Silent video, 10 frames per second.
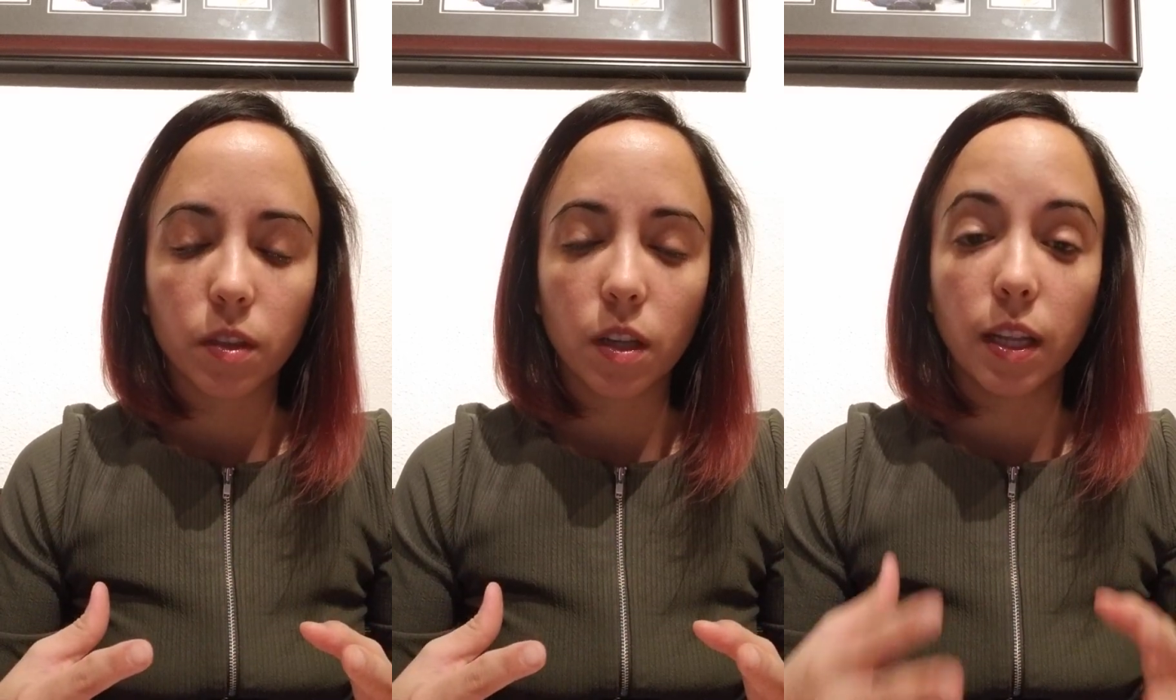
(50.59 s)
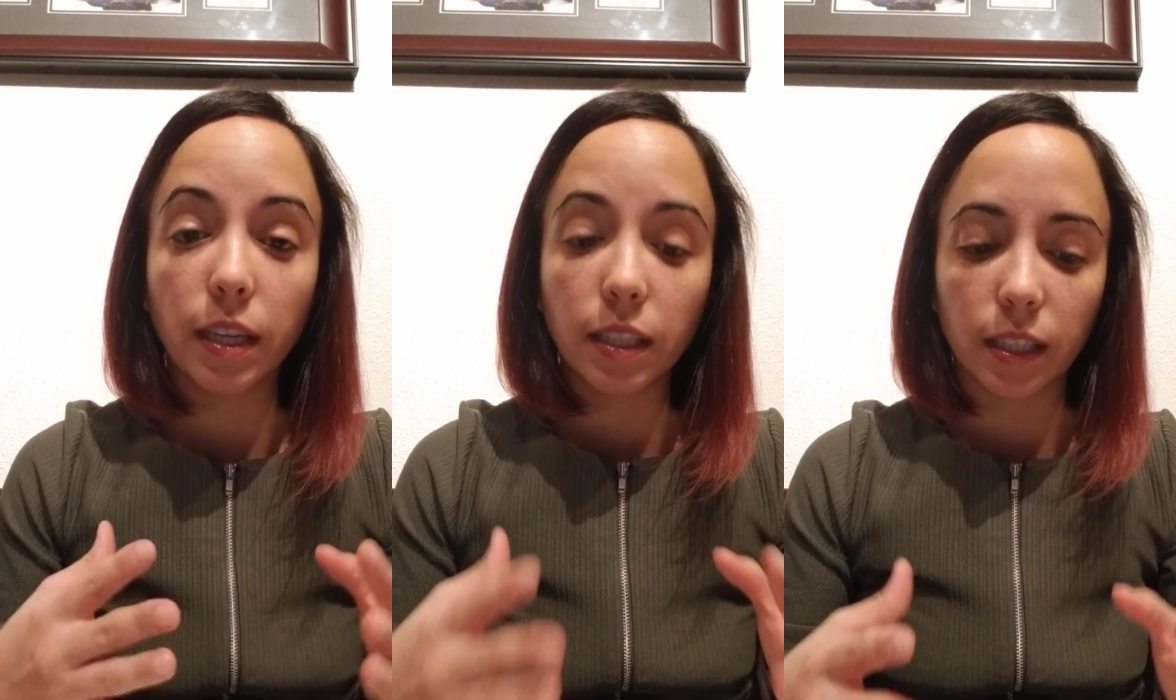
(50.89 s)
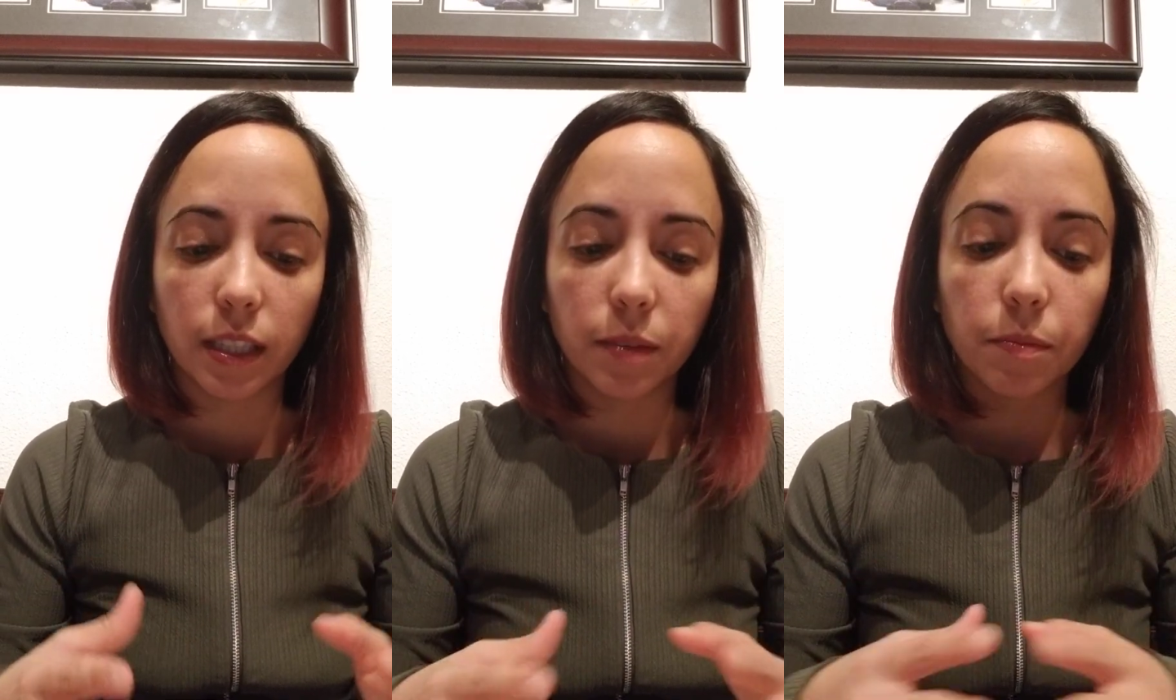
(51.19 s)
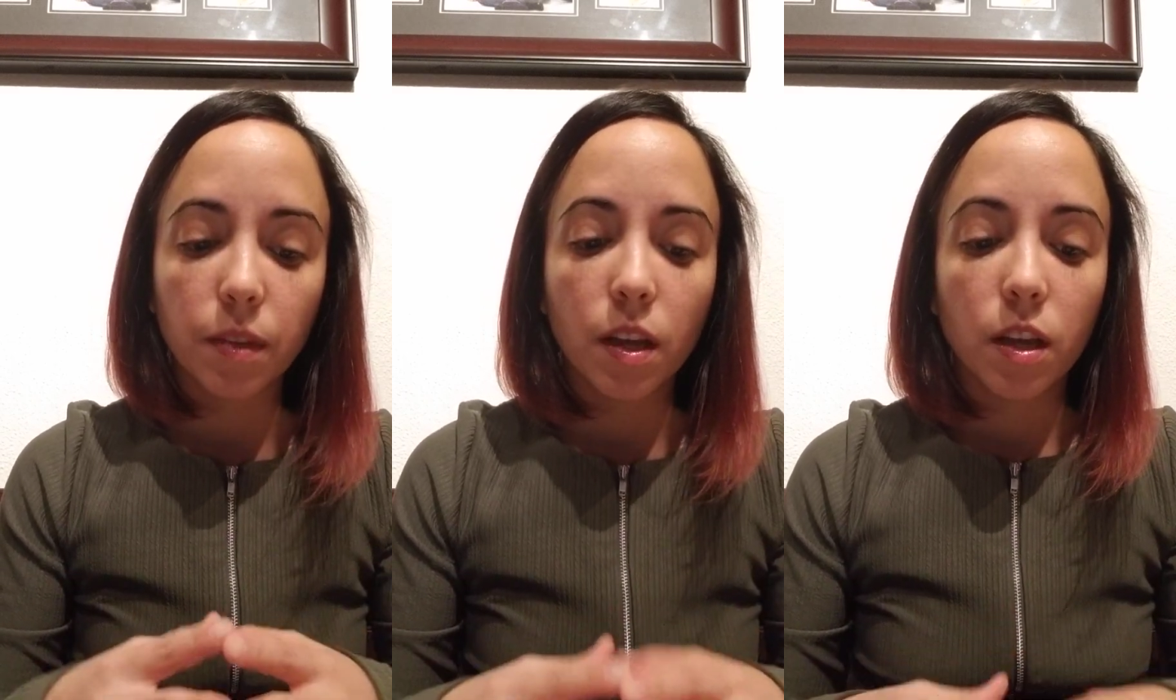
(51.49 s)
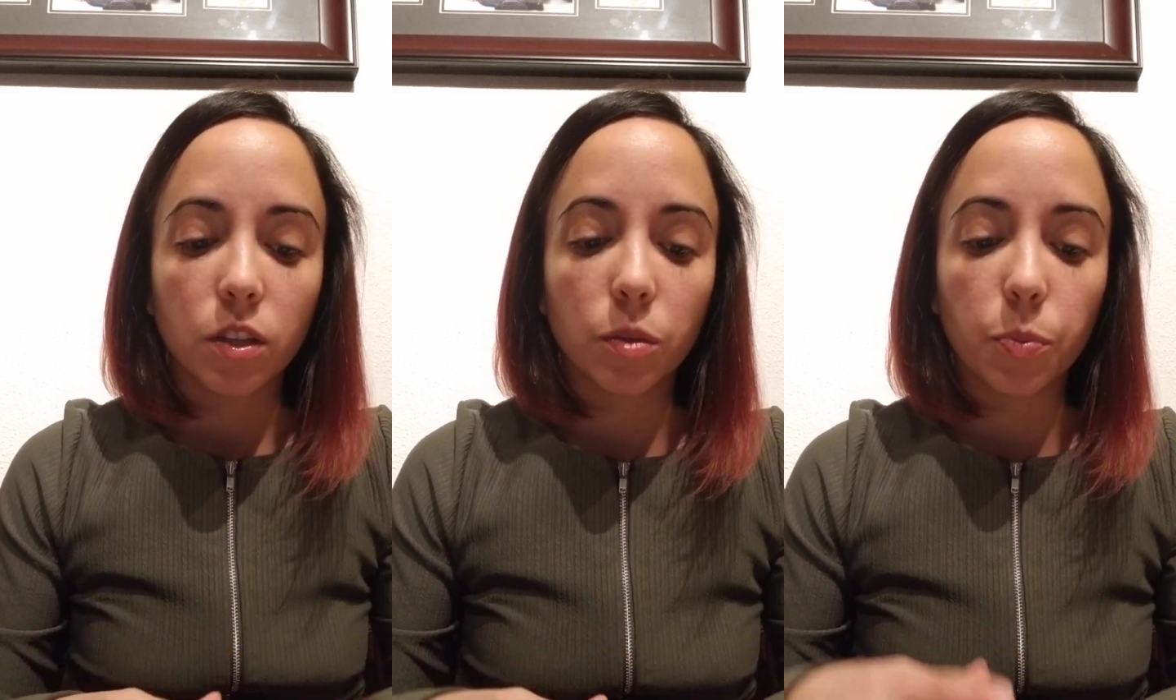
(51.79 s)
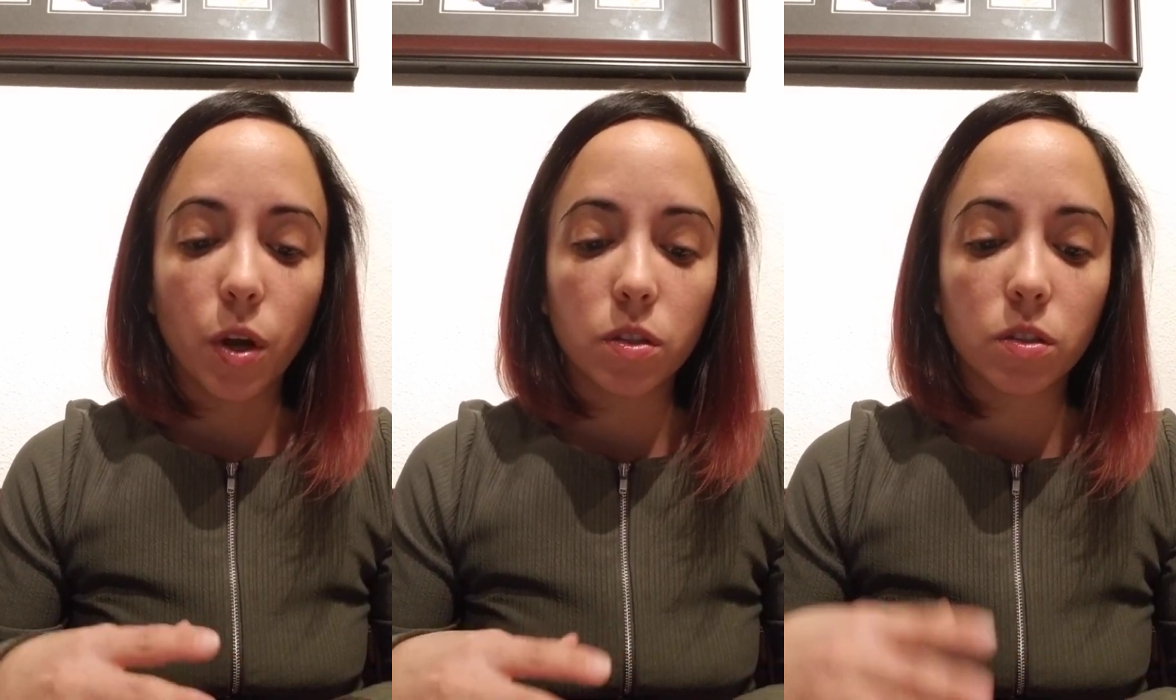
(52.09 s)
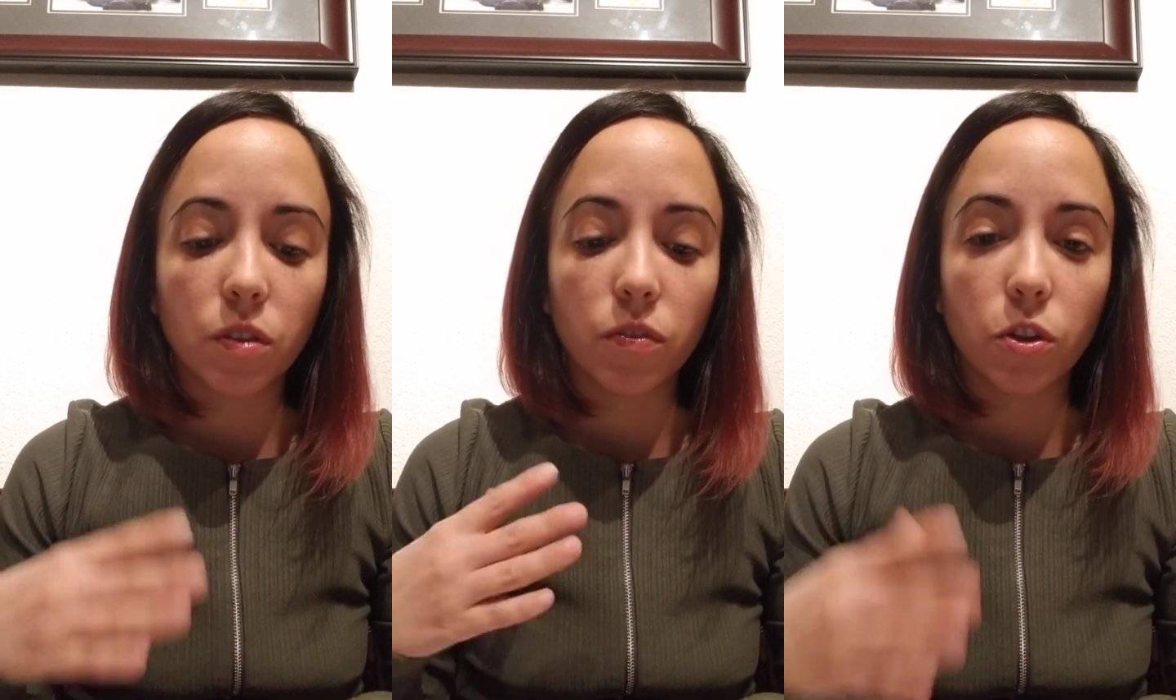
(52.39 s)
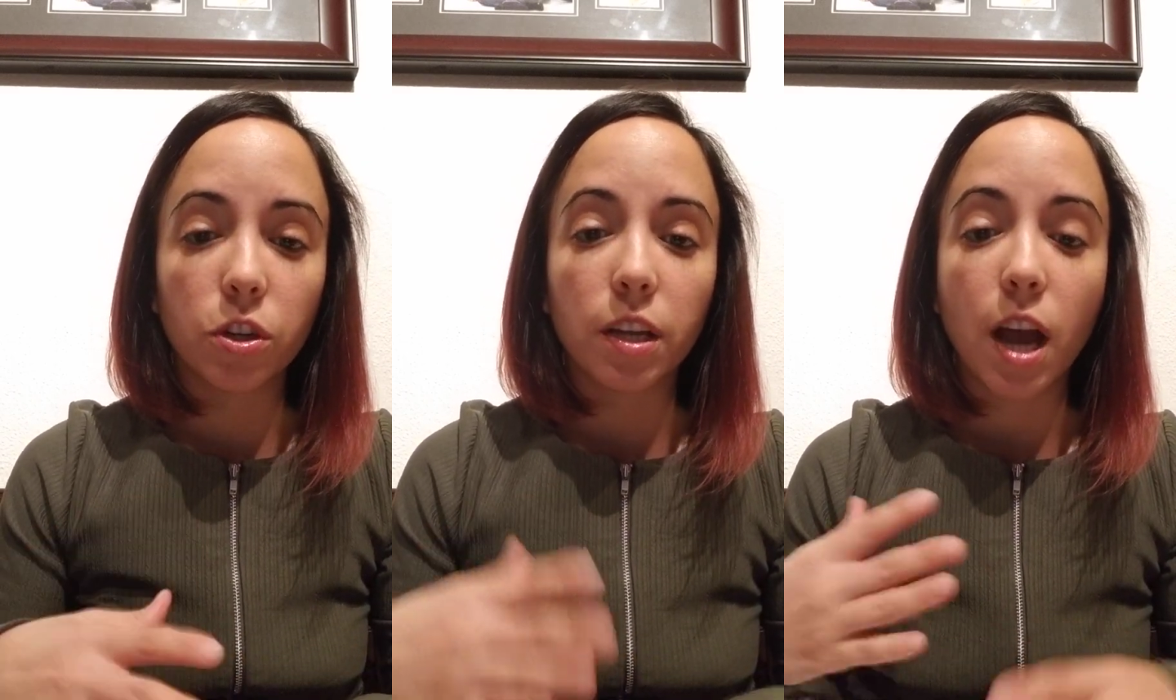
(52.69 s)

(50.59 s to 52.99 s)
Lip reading: lately the process of learning